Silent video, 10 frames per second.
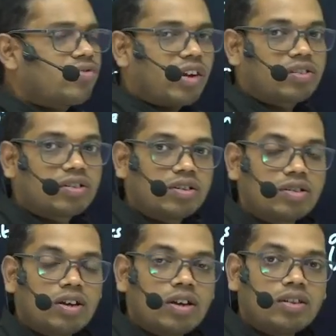
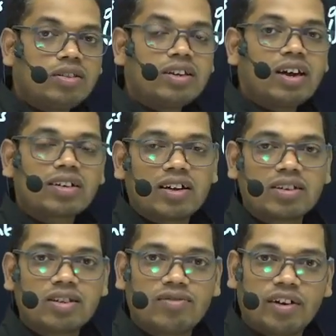factors, they are
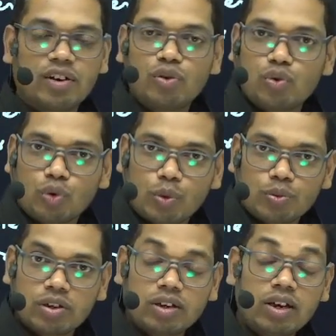classified into two groups.